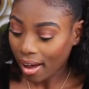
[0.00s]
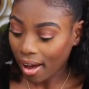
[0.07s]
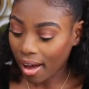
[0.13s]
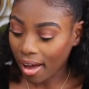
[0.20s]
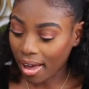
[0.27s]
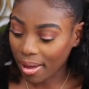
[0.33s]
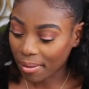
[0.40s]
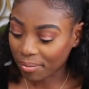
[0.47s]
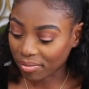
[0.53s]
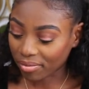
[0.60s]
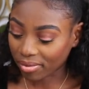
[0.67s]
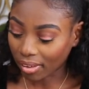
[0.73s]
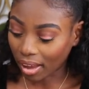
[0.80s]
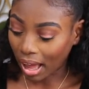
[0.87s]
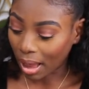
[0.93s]
I
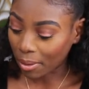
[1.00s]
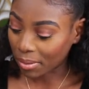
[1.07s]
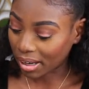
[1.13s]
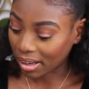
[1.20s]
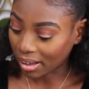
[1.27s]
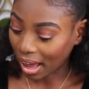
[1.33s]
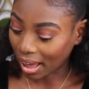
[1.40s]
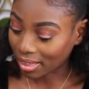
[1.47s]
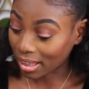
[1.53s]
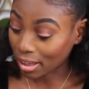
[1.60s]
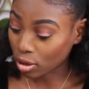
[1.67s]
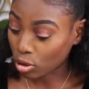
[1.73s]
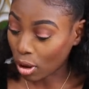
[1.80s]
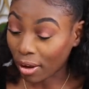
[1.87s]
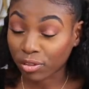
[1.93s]
mean, I
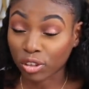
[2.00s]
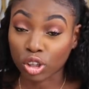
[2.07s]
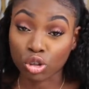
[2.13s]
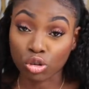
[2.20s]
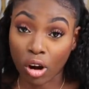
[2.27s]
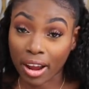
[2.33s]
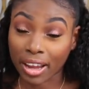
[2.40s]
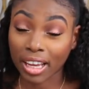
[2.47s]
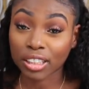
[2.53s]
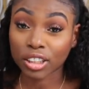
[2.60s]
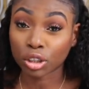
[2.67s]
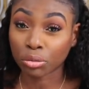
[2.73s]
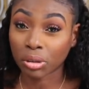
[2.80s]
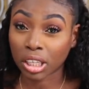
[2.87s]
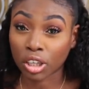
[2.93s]
think you have to try
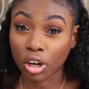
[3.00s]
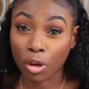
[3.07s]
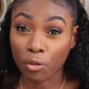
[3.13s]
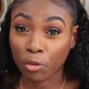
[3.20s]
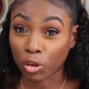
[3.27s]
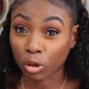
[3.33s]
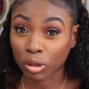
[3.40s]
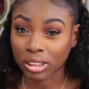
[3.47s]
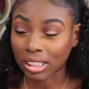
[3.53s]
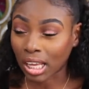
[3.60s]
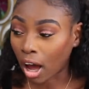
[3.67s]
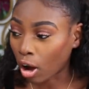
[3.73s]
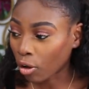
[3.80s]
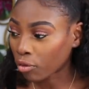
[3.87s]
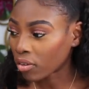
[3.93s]
it to really know for
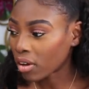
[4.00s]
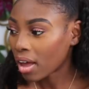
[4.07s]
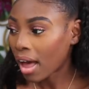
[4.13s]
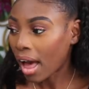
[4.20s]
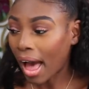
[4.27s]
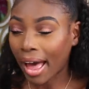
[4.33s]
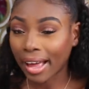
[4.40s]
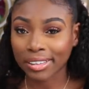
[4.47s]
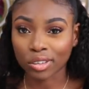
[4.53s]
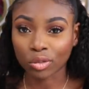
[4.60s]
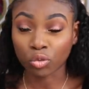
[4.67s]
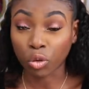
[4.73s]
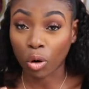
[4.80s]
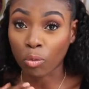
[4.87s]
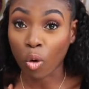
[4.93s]
yourself, and
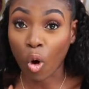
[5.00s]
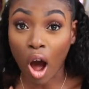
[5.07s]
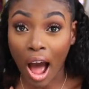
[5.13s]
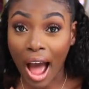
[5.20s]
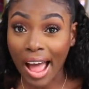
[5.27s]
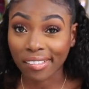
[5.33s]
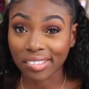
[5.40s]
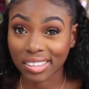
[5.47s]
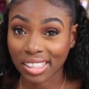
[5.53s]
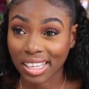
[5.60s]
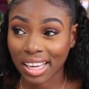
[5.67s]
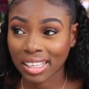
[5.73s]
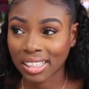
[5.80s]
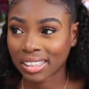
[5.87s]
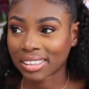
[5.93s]
from what I've
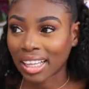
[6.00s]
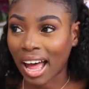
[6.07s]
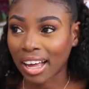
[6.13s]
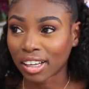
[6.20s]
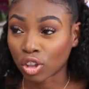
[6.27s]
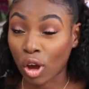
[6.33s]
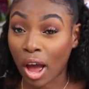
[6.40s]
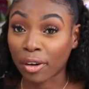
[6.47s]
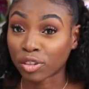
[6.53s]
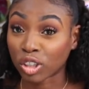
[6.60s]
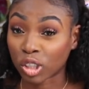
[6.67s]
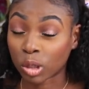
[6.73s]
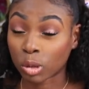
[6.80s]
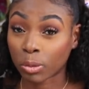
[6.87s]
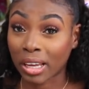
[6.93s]
seen is that you have
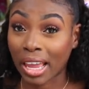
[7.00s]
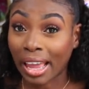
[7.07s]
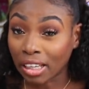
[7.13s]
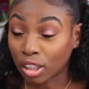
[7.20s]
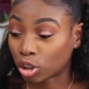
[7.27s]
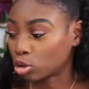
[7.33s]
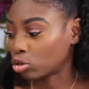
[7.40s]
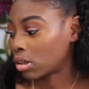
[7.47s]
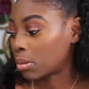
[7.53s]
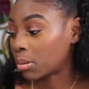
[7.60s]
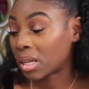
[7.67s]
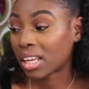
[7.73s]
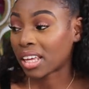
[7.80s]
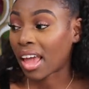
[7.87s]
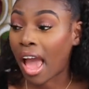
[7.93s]
to just be
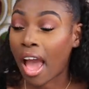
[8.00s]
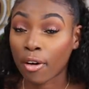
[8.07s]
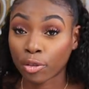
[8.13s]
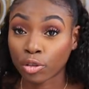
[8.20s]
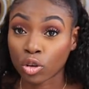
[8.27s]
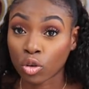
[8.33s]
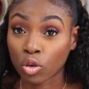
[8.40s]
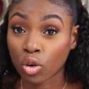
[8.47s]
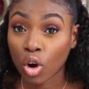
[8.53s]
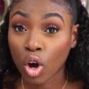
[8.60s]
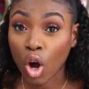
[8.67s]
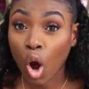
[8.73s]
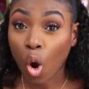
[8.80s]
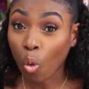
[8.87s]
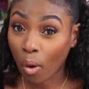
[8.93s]
extremely careful
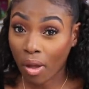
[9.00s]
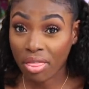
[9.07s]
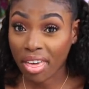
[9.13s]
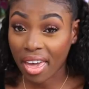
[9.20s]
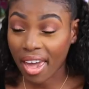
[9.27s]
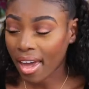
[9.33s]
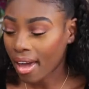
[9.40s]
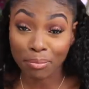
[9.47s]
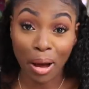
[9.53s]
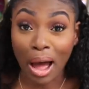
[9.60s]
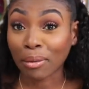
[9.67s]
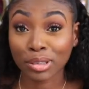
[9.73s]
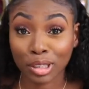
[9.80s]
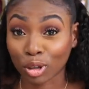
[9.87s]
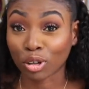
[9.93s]
with it, but
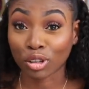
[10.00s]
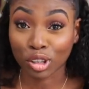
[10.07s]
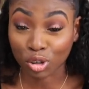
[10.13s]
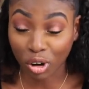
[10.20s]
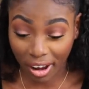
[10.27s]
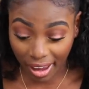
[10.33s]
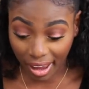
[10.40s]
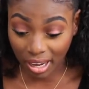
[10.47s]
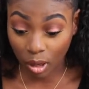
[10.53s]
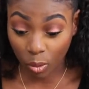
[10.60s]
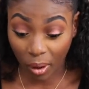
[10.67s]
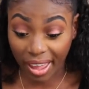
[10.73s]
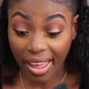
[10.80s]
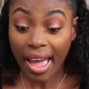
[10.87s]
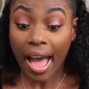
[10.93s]
I'm still gonna try it
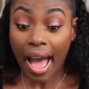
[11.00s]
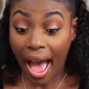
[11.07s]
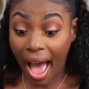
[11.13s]
anyway.